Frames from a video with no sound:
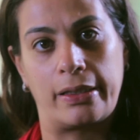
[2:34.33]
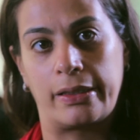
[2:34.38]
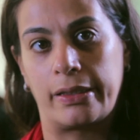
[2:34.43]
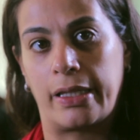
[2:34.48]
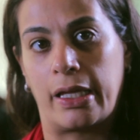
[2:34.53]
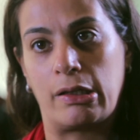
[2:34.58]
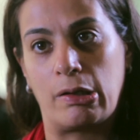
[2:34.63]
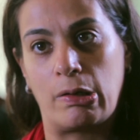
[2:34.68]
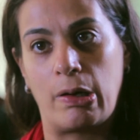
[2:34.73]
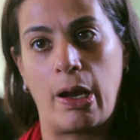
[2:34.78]
that
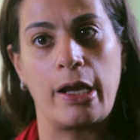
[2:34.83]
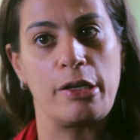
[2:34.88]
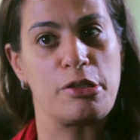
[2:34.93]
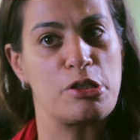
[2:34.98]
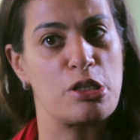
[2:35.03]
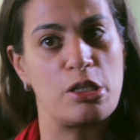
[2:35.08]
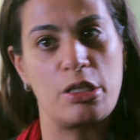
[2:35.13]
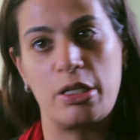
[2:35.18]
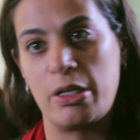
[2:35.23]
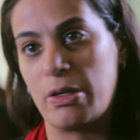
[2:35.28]
are
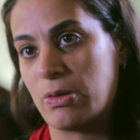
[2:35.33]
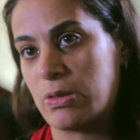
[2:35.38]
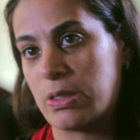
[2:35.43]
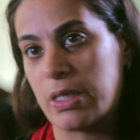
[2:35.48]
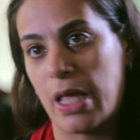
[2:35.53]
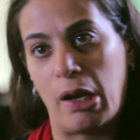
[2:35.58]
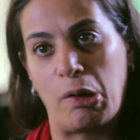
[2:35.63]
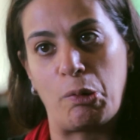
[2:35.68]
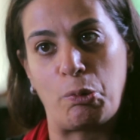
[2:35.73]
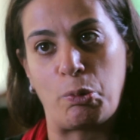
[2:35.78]
engineers,
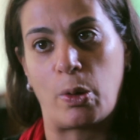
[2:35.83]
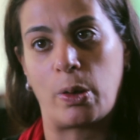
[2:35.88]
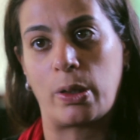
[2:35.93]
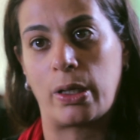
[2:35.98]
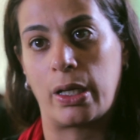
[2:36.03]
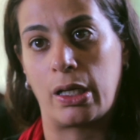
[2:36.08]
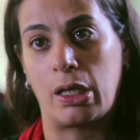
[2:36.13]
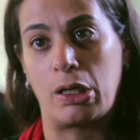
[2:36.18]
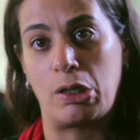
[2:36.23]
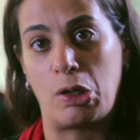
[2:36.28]
that are
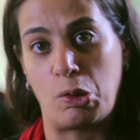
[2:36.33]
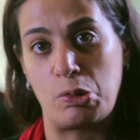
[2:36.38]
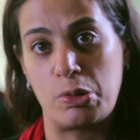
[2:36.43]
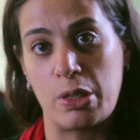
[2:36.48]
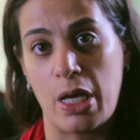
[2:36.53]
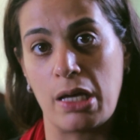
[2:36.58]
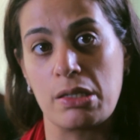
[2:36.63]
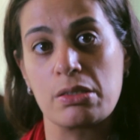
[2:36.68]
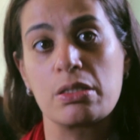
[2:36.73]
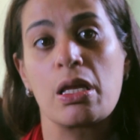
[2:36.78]
working in
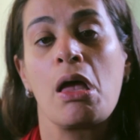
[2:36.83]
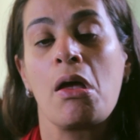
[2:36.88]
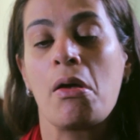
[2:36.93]
hotels,